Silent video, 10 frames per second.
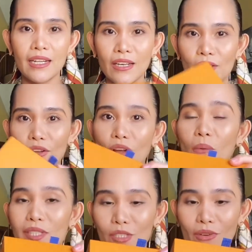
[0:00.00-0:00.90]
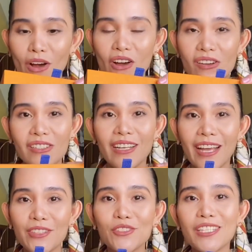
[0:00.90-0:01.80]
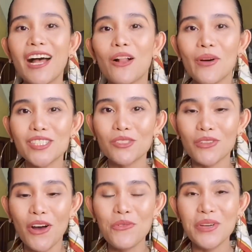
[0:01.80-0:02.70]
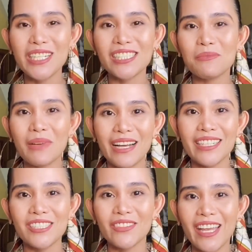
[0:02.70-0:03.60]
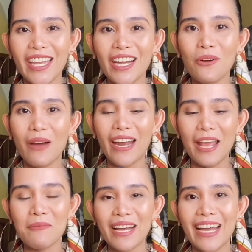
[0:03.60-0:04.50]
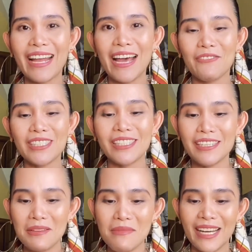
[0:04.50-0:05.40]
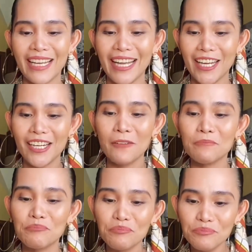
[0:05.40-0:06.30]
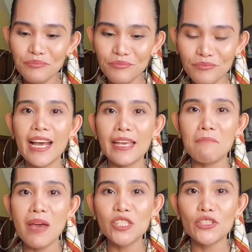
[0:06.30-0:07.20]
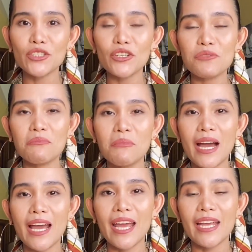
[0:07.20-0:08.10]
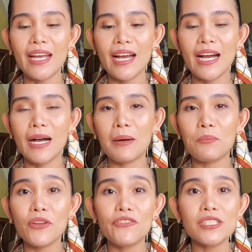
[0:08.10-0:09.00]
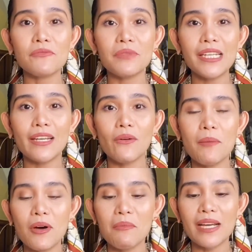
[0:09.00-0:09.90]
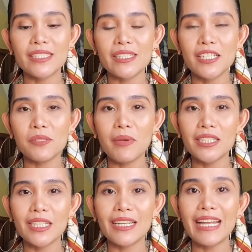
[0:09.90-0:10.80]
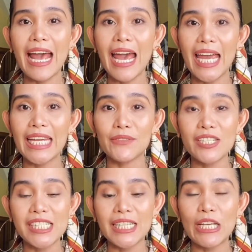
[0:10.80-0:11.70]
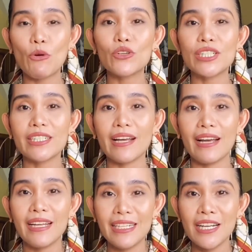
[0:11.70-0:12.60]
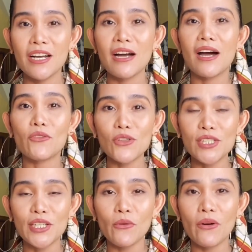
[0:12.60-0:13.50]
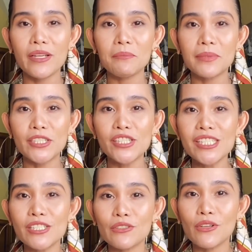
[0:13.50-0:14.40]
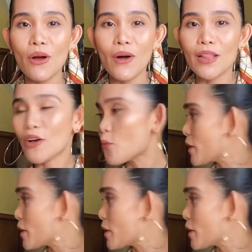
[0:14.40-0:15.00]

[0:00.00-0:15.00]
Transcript: do you know what's wrong? Can you tell what's wrong with this package right here? Why I'm kind of have a dilemma in here. I mentioned on my previous video about Mother's Day special that I recently ordered a Rosalie coin purse to go along with